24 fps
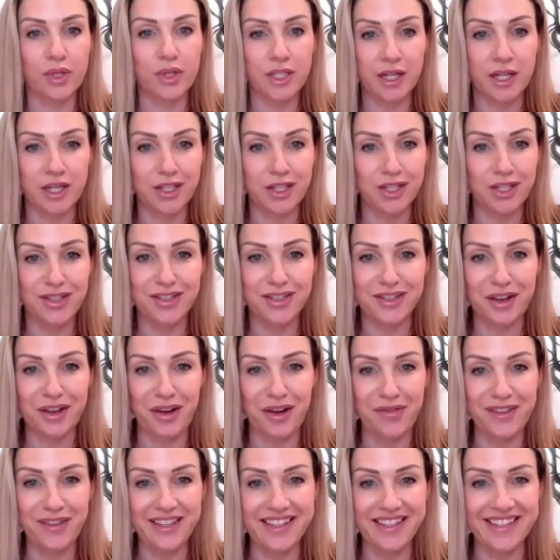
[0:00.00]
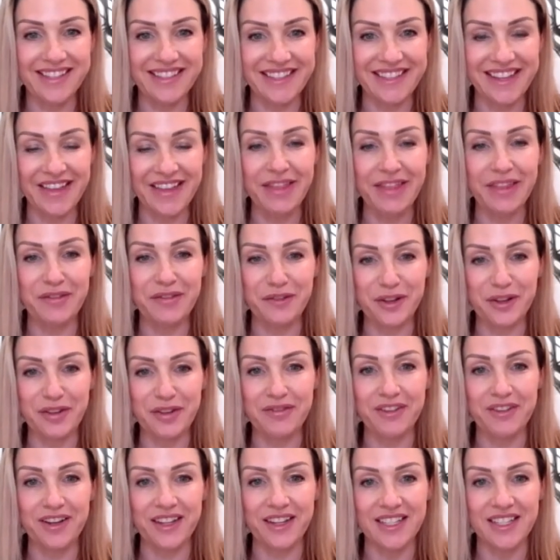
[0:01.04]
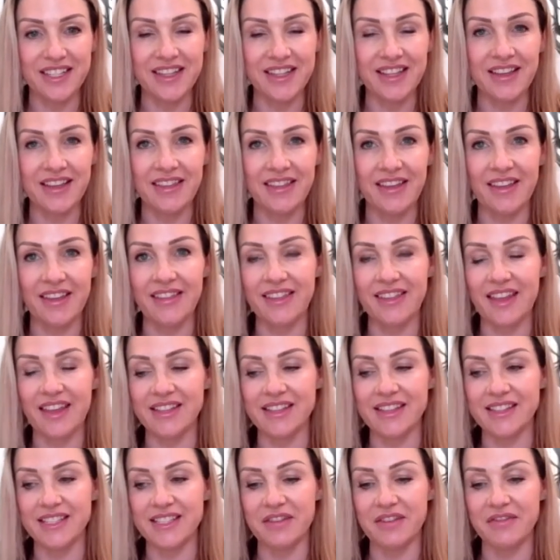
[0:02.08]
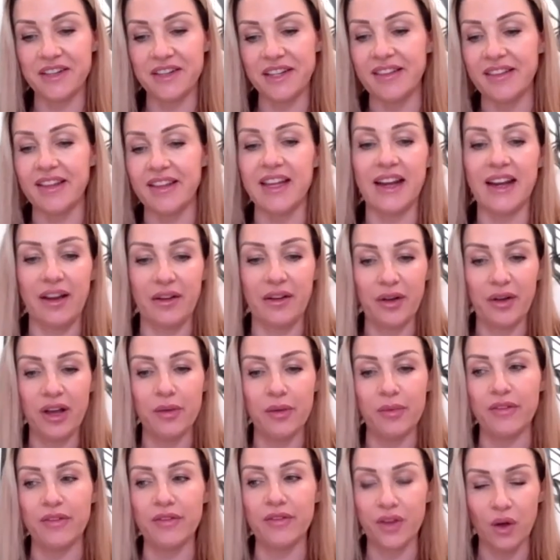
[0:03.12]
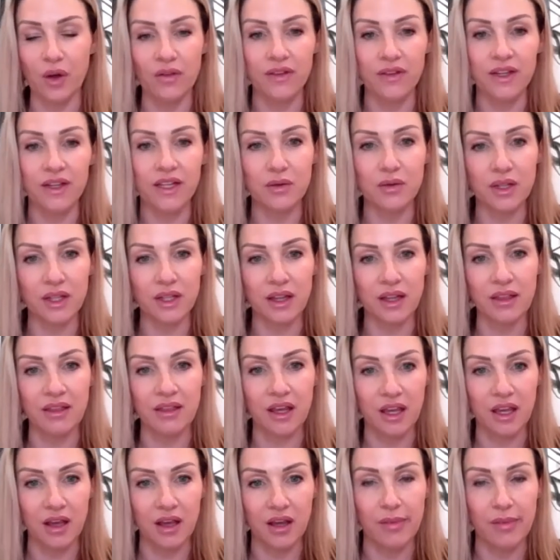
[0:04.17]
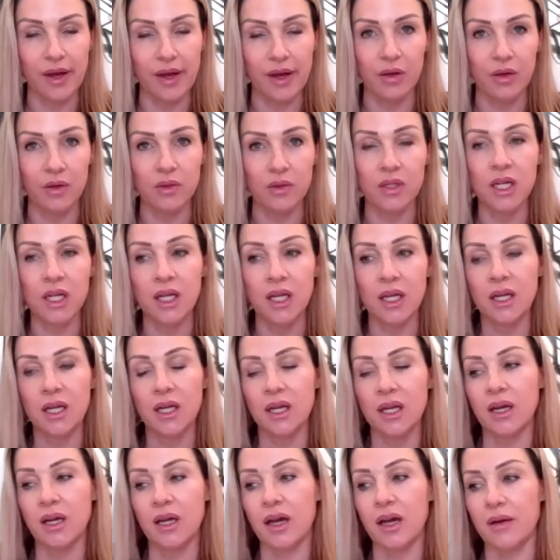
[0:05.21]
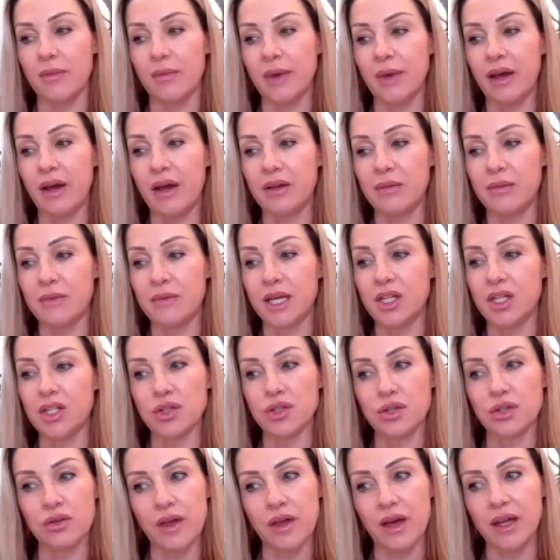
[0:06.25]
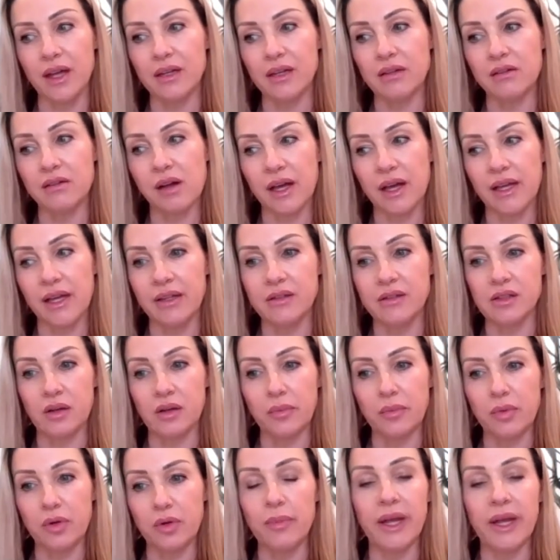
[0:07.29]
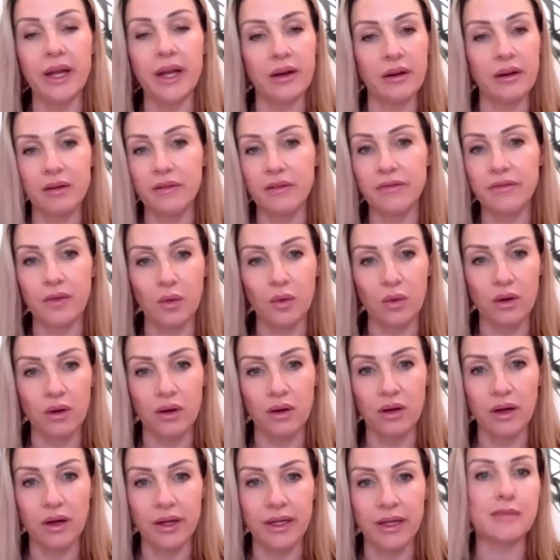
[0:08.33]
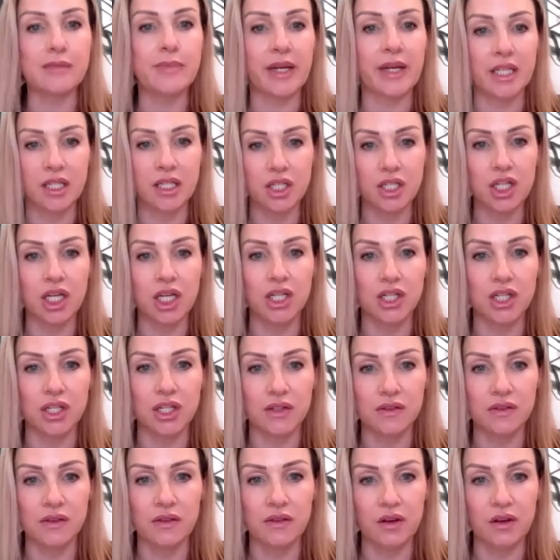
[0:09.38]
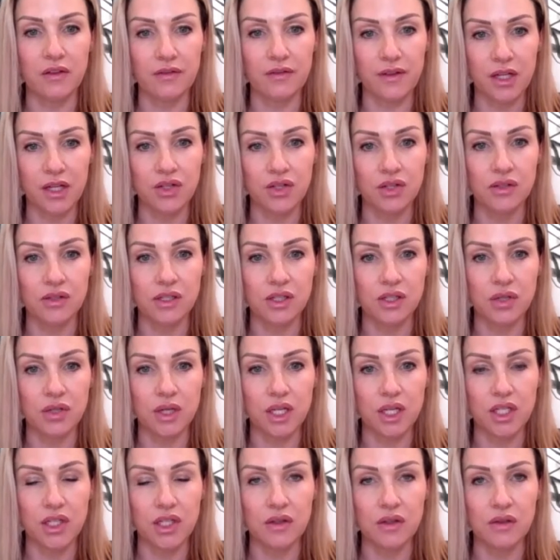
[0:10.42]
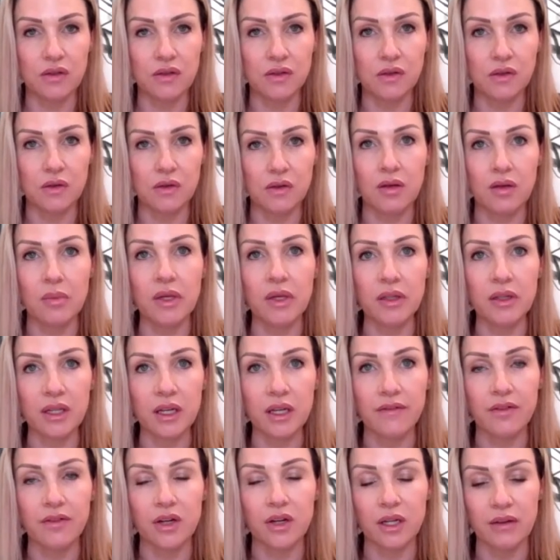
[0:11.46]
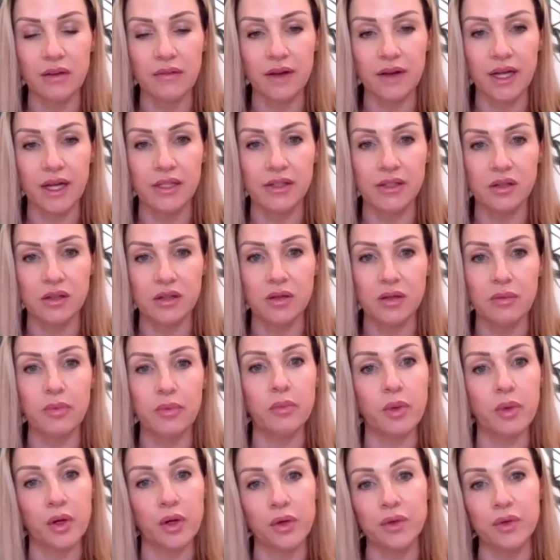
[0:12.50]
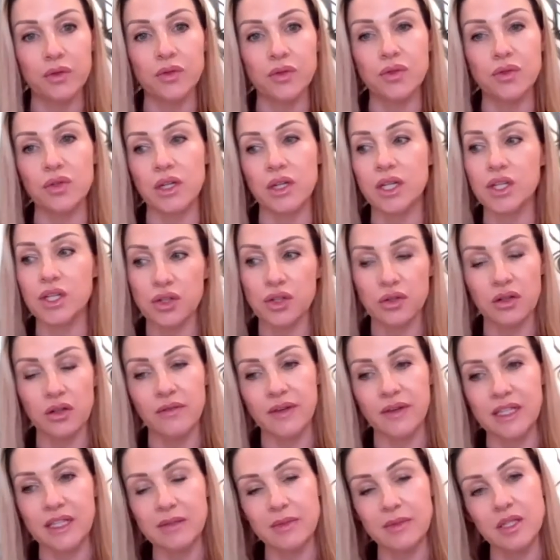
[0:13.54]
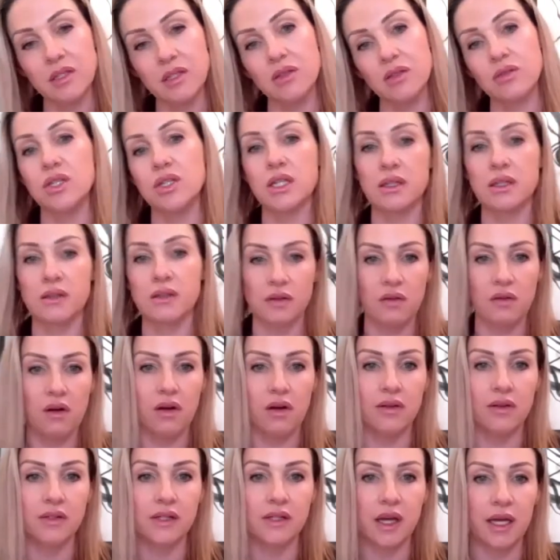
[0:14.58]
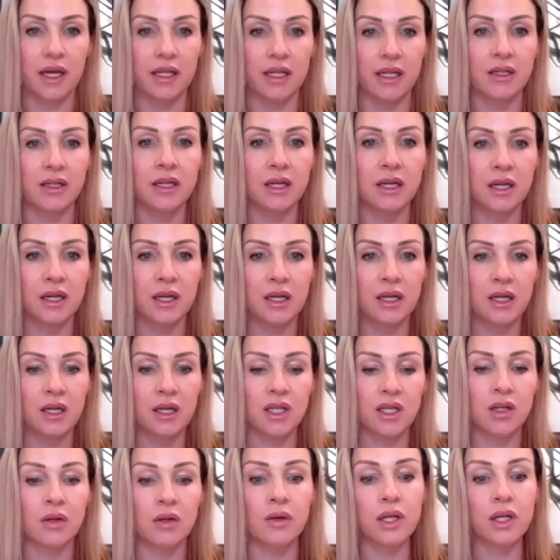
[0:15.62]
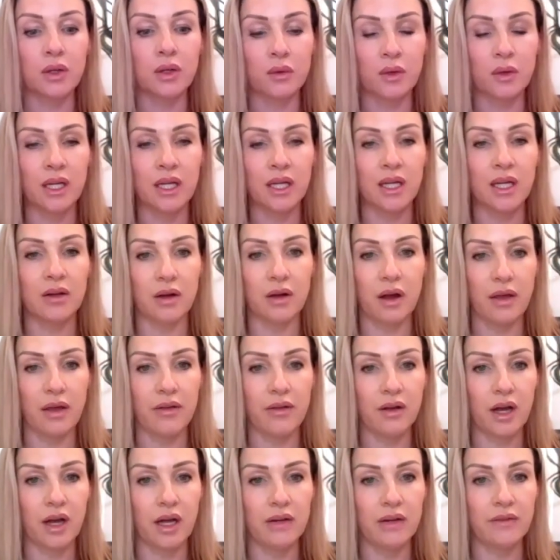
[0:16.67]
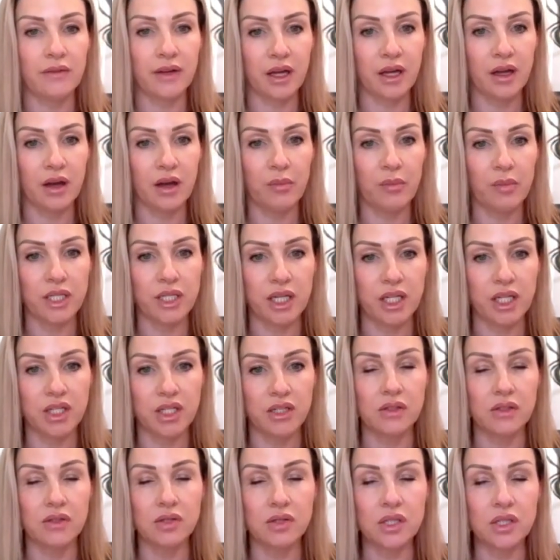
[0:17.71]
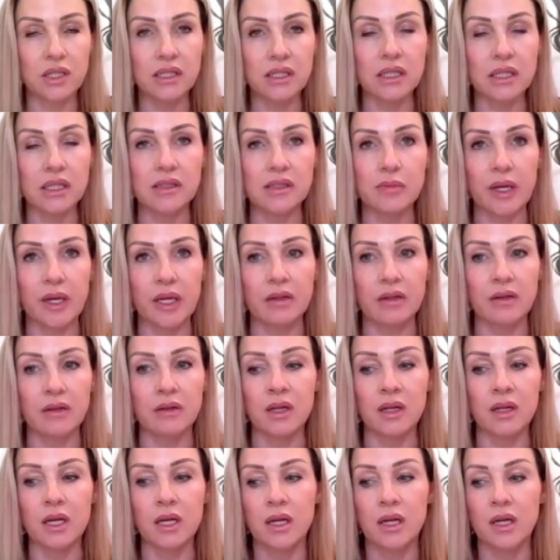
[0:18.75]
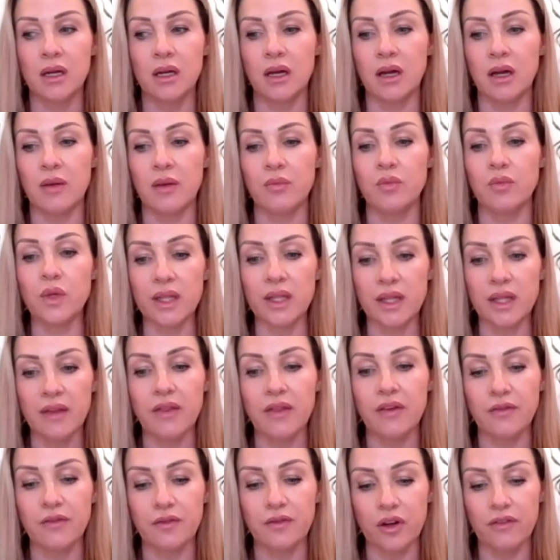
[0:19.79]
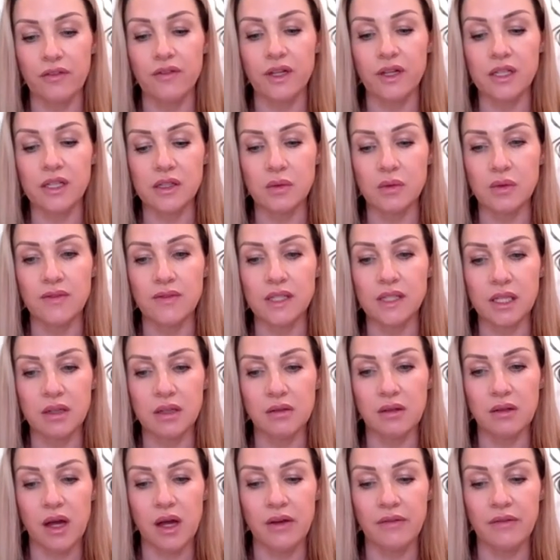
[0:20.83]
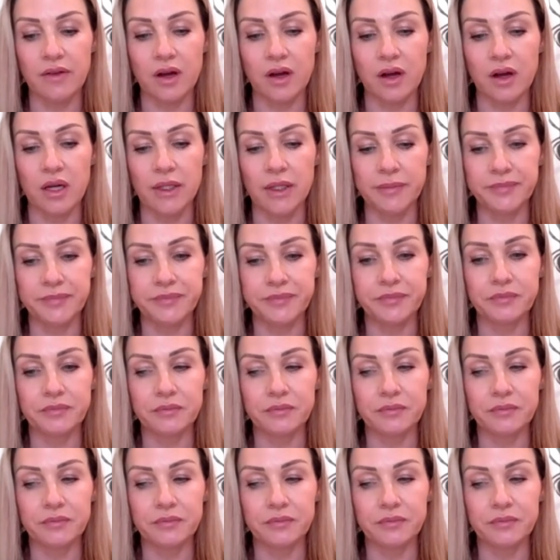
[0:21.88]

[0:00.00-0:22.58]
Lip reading: protection is obviously at the forefront. I think that that's definitely an outcome of COVID, really thinking about how to make sure that clients are prepared for unexpected changes in their financial situation. So the ability for an advisor to propose traditional investment solutions alongside, annuity or other kind of income protection solutions has been really at the forefront. So we've seen a lot of